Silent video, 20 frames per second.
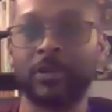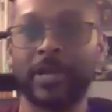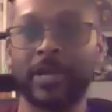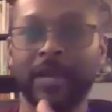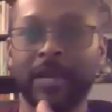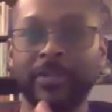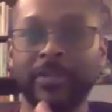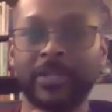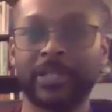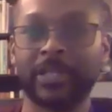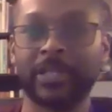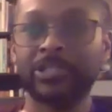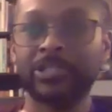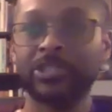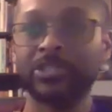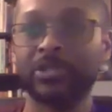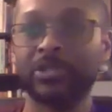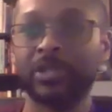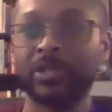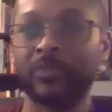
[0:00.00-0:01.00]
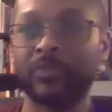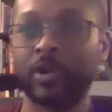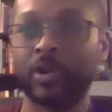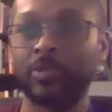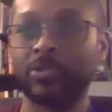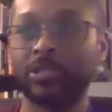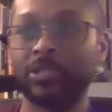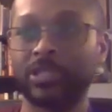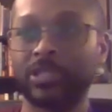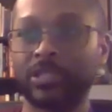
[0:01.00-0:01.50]
how the declensional and
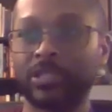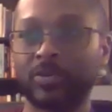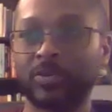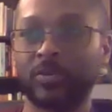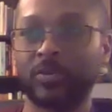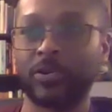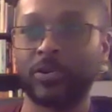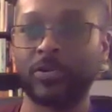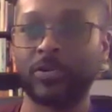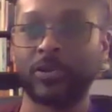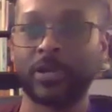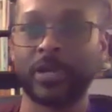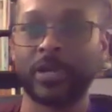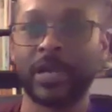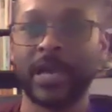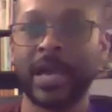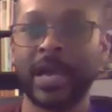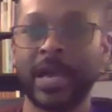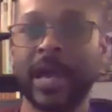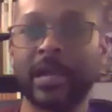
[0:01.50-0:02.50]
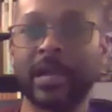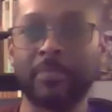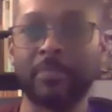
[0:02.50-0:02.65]
verbal systems work, how to